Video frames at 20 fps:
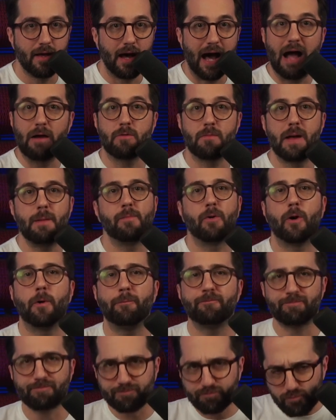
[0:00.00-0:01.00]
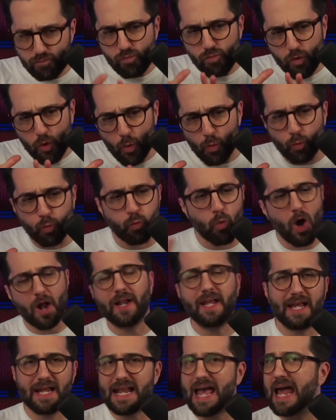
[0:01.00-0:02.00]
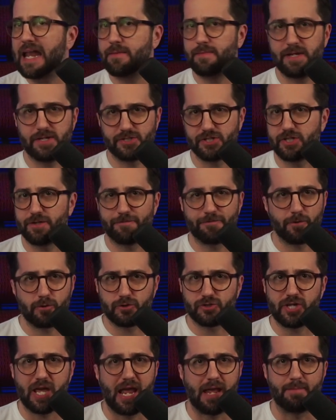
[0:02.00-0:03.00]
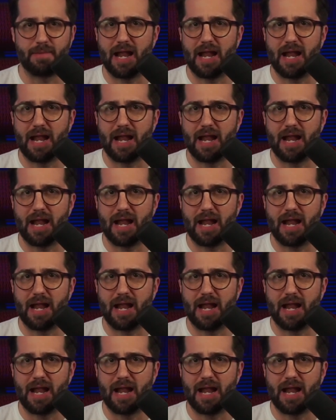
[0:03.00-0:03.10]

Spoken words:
I remember running at enemies in the first game,